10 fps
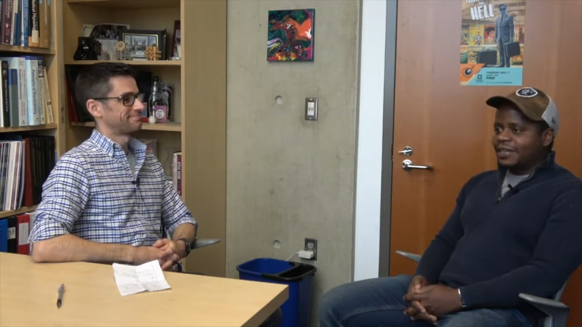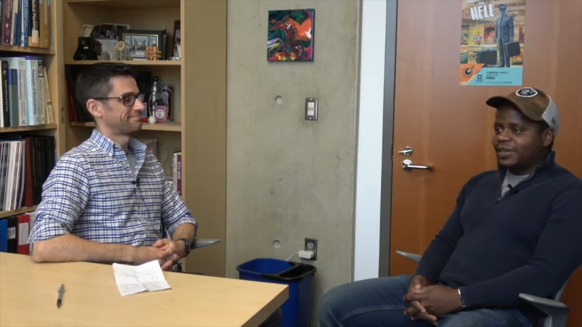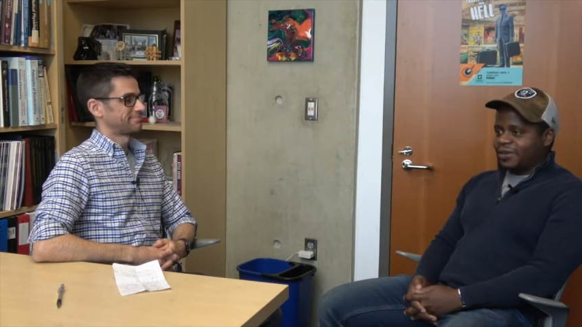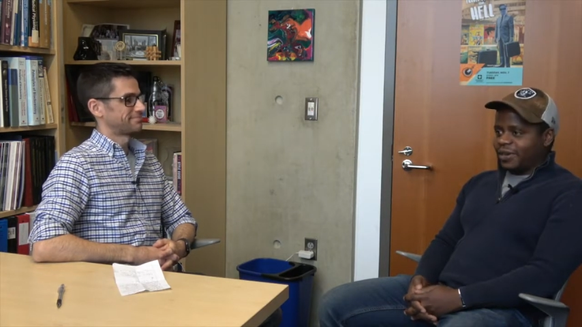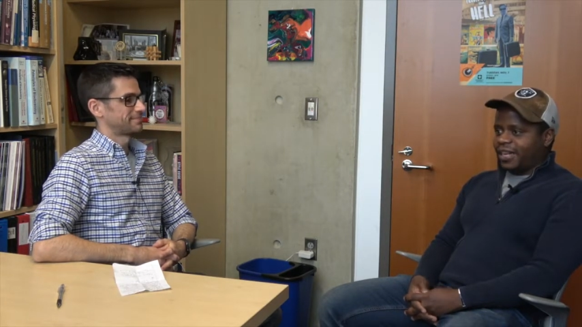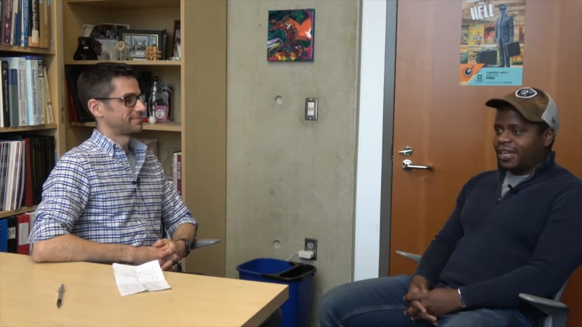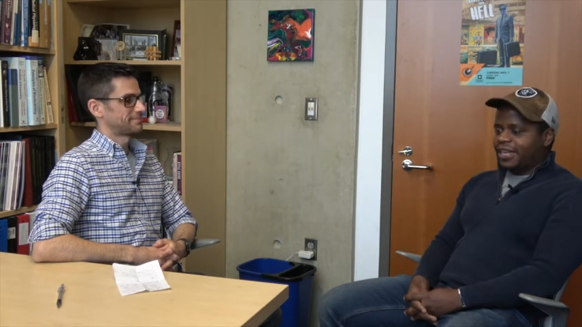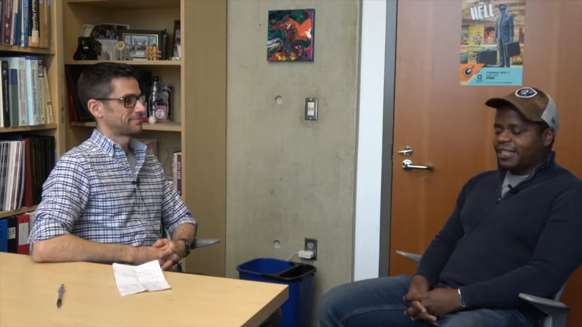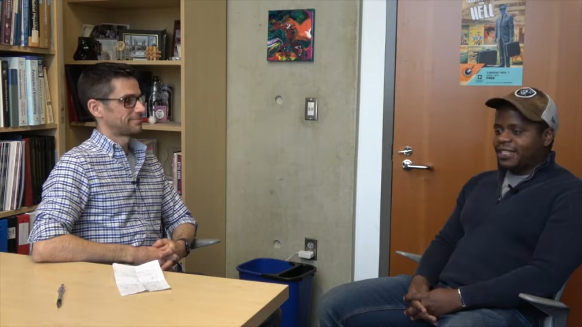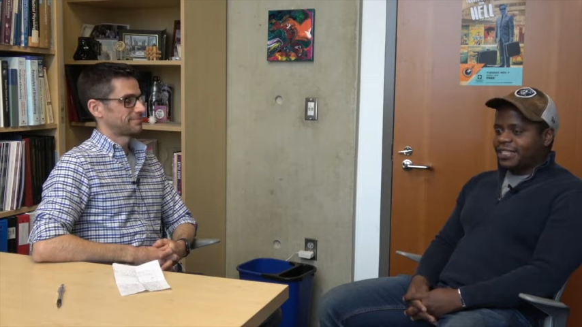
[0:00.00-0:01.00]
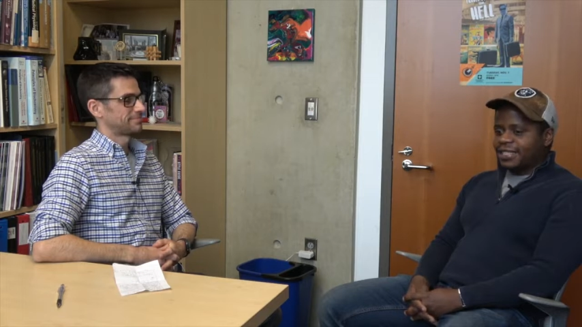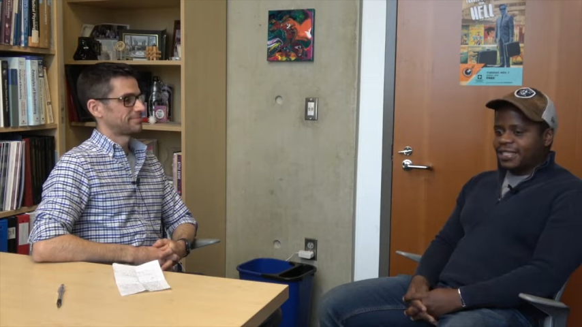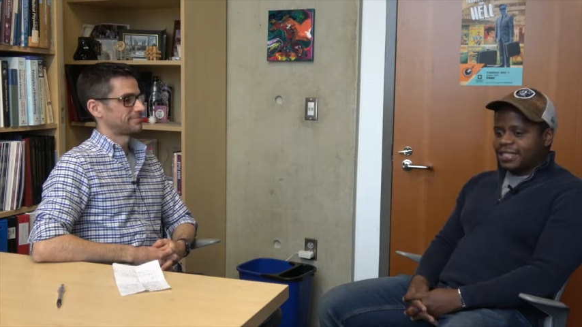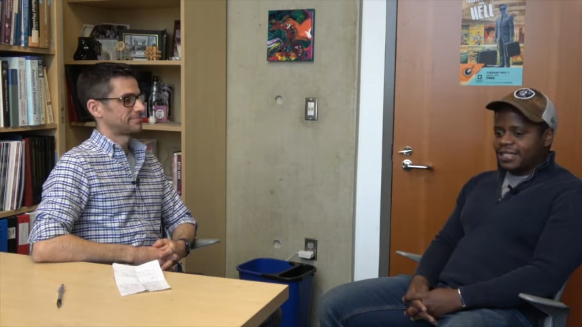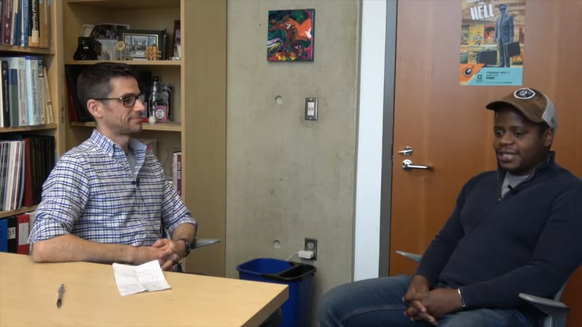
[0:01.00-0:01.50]
Speaker 1: in Grenada. It's
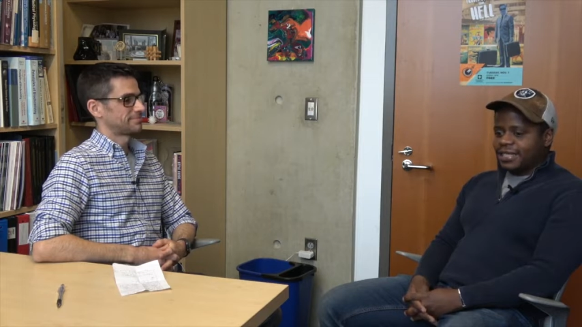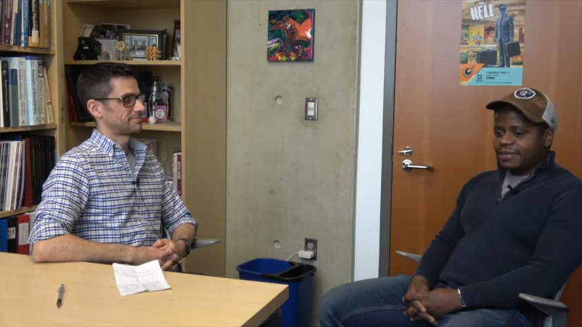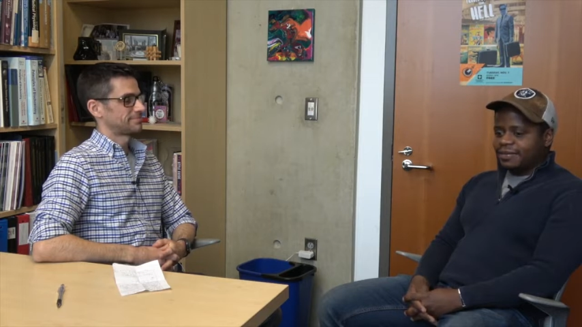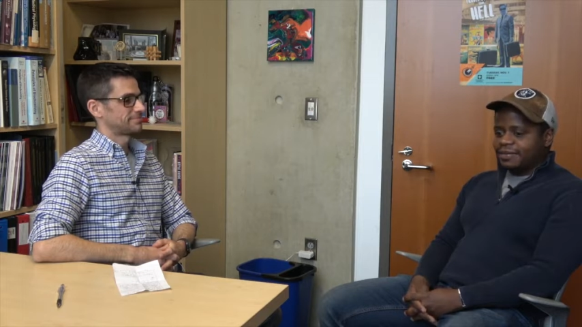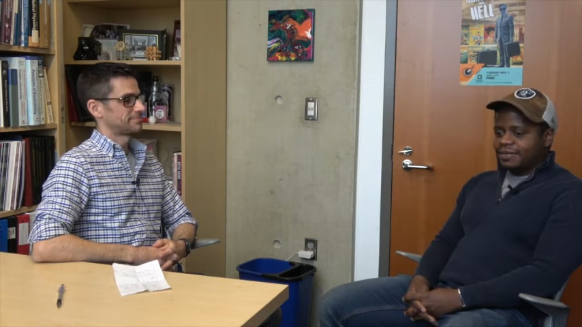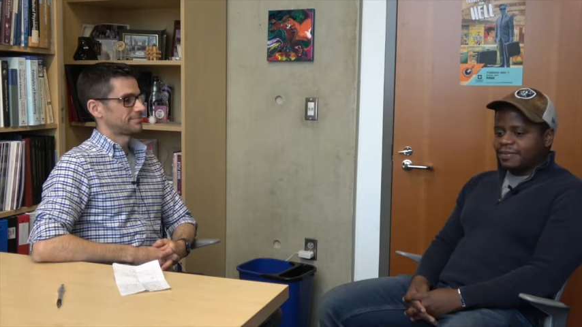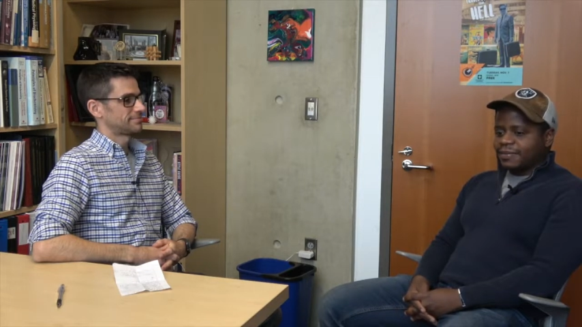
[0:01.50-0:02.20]
this um,